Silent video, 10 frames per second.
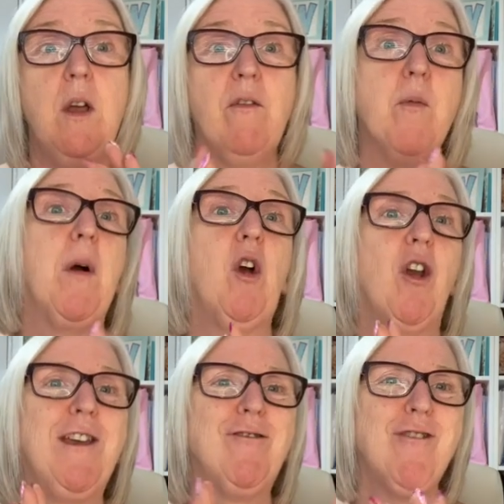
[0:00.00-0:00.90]
for my
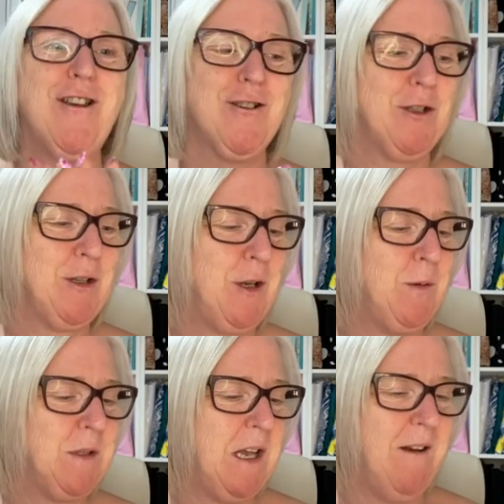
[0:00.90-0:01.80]
colleague Rachel
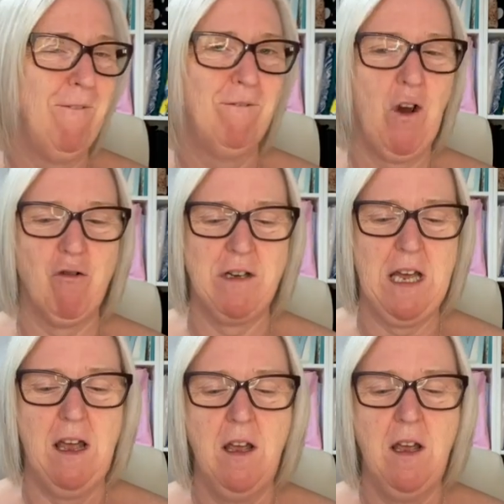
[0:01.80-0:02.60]
who's in Florida.